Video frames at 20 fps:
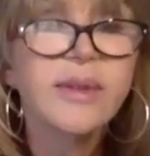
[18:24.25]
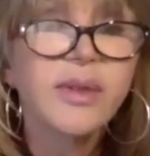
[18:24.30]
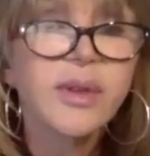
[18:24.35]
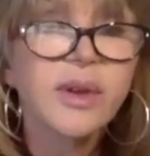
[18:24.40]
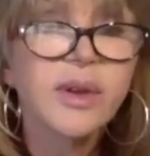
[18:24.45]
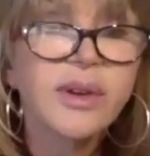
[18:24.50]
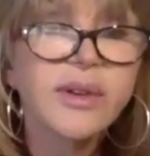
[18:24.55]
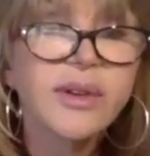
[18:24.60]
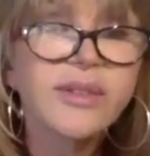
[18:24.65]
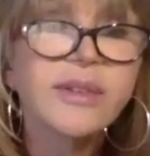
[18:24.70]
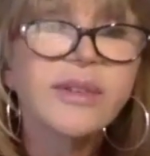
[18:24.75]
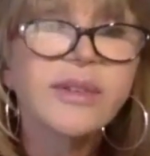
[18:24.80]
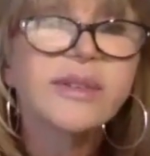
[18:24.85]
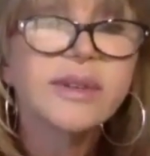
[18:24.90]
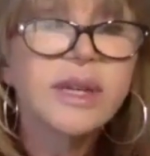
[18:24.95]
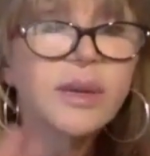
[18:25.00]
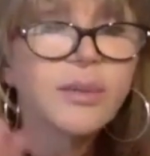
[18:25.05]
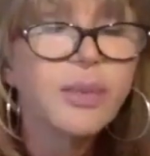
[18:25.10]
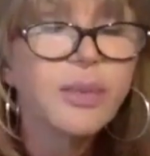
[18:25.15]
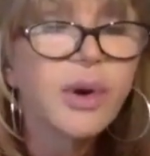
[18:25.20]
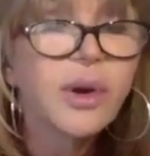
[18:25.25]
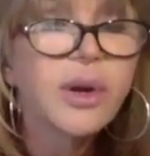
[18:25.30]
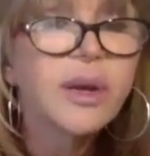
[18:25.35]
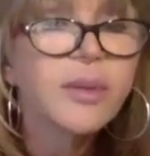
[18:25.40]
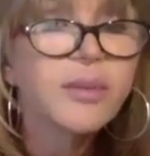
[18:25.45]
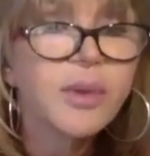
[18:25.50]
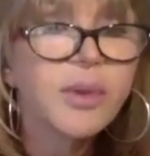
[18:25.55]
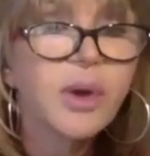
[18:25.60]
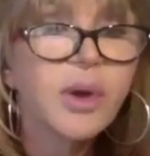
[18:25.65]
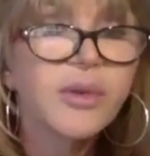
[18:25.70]
Now there is a deeper
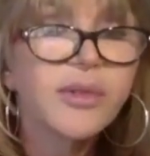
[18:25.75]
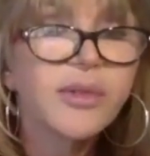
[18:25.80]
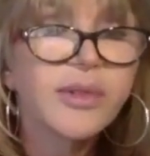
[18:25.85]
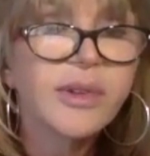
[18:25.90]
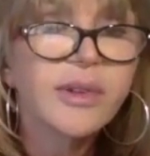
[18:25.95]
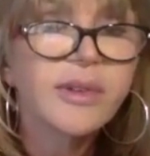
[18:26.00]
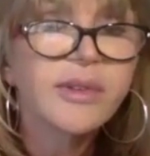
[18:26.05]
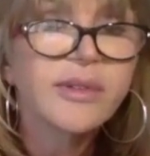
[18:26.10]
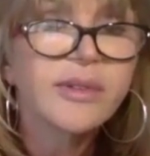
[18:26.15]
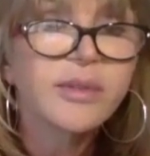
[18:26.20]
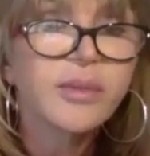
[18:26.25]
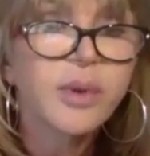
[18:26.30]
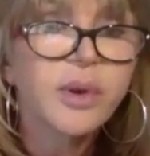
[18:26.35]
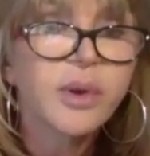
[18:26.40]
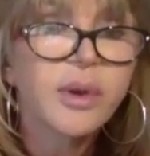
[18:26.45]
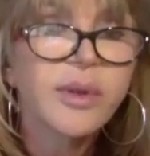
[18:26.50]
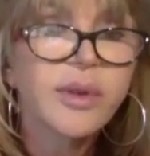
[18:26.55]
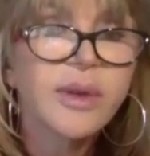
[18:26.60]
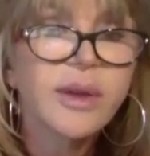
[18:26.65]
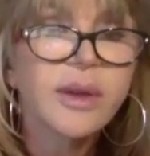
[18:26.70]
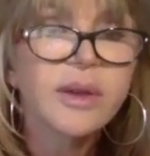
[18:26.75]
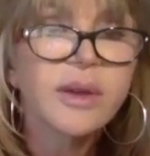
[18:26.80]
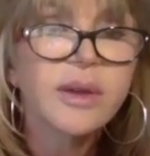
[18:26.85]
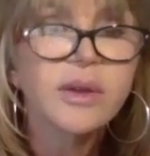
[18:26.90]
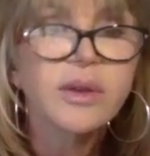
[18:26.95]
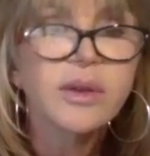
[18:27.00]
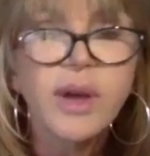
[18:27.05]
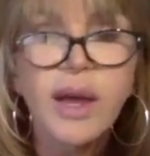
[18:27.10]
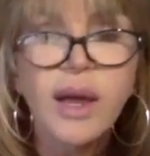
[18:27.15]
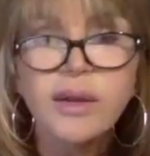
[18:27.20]
hypnosis where you
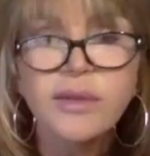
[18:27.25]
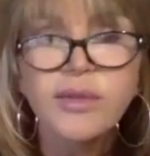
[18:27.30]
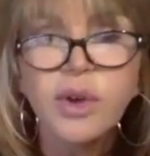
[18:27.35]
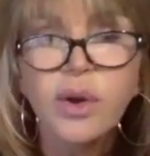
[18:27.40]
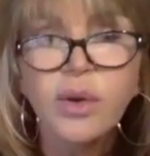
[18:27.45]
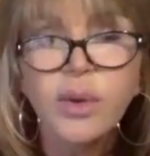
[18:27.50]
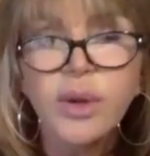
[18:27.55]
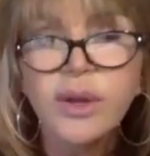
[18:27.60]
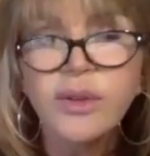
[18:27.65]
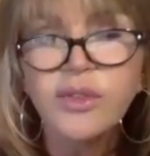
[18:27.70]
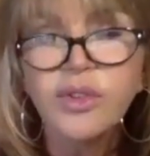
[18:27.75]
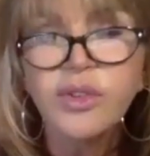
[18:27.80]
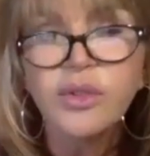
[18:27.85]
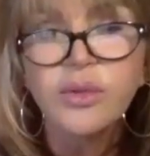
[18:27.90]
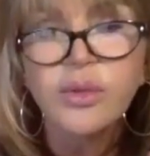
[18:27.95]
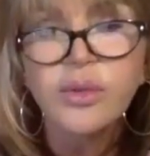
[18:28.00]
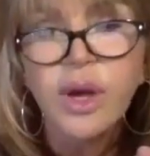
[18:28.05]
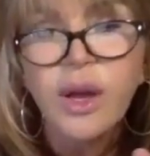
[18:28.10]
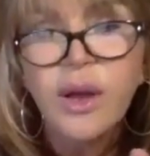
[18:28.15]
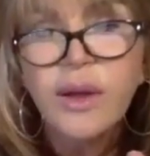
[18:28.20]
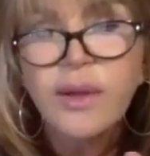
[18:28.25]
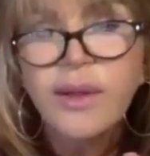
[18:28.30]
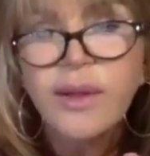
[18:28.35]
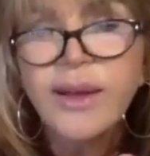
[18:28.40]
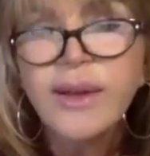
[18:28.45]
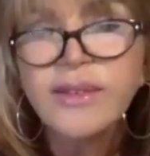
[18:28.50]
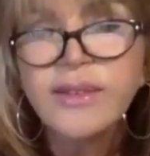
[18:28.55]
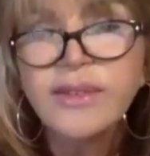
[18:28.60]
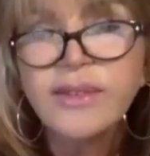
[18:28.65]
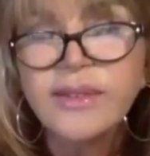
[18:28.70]
kind of go into
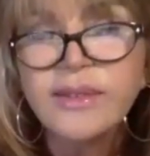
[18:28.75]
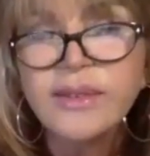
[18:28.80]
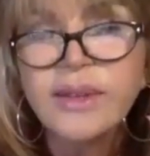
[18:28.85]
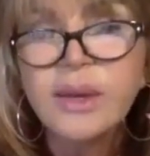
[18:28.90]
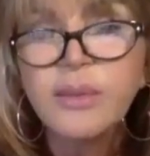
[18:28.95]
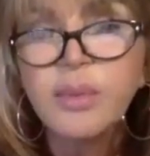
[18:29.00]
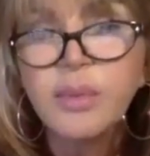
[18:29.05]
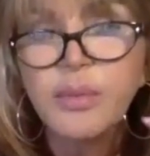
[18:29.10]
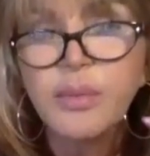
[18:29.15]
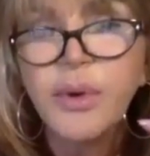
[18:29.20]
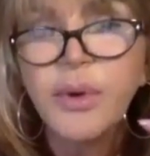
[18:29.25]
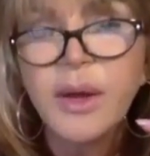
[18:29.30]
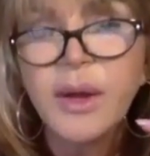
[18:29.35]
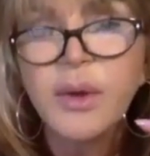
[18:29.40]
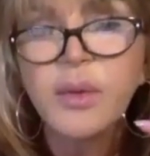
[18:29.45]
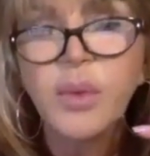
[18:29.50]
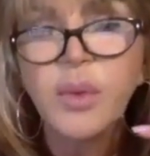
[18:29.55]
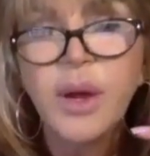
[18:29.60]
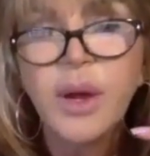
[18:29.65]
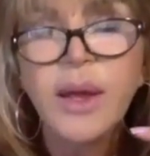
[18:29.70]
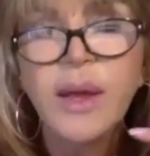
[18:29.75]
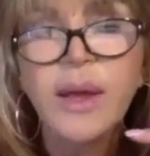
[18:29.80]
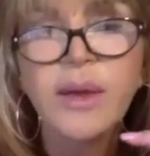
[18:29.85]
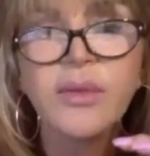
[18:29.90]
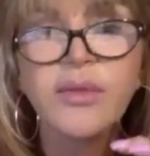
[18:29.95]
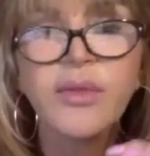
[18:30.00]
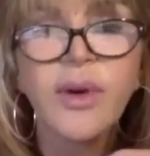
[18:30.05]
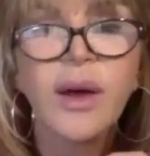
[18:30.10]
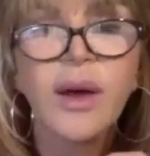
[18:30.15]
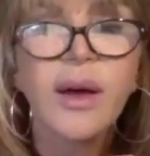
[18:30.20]
like a sleep
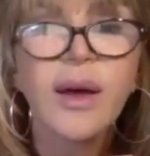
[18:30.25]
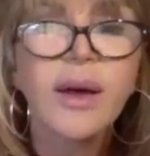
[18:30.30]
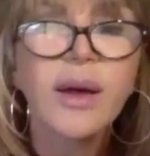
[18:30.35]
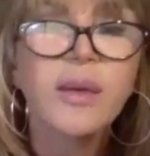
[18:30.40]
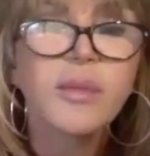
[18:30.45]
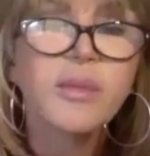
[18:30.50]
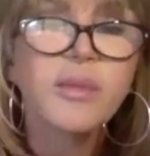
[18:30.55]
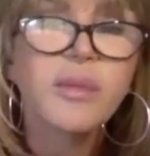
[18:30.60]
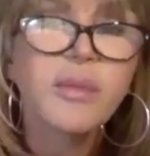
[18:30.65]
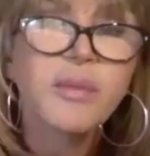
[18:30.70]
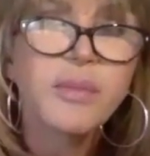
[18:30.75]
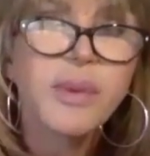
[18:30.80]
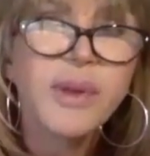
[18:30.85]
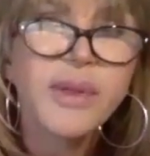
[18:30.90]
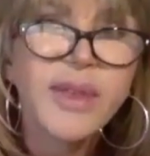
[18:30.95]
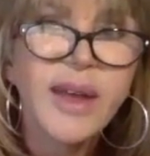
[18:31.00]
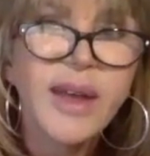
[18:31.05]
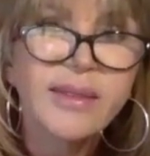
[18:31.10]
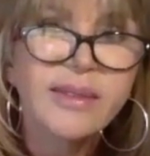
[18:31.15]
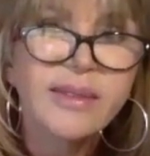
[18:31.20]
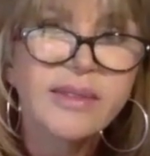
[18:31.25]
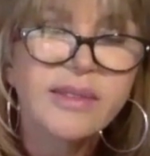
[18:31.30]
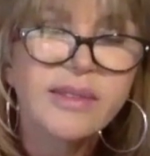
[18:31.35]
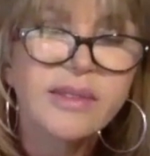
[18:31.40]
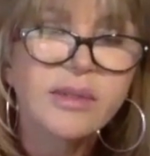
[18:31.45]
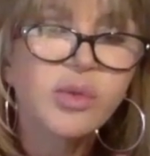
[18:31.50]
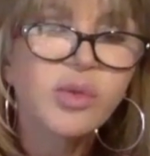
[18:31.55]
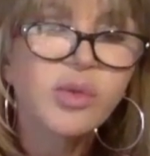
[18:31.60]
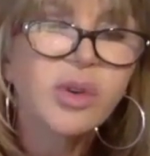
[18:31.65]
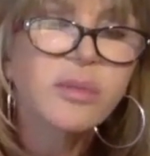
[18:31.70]
brainwave, but
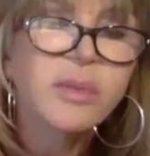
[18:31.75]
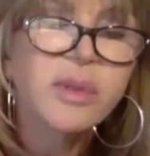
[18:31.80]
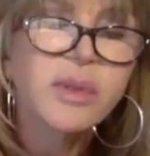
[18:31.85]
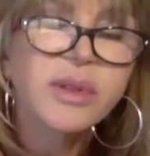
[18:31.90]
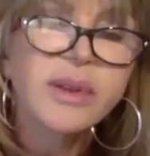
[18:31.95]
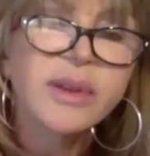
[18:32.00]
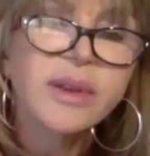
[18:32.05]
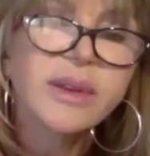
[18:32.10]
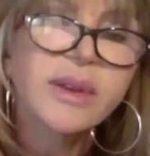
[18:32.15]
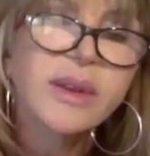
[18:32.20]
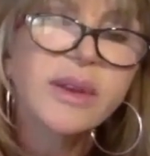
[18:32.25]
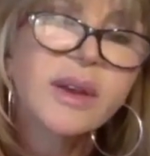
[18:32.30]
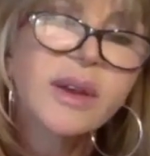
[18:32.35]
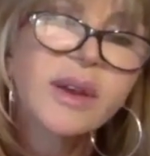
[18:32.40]
that's normally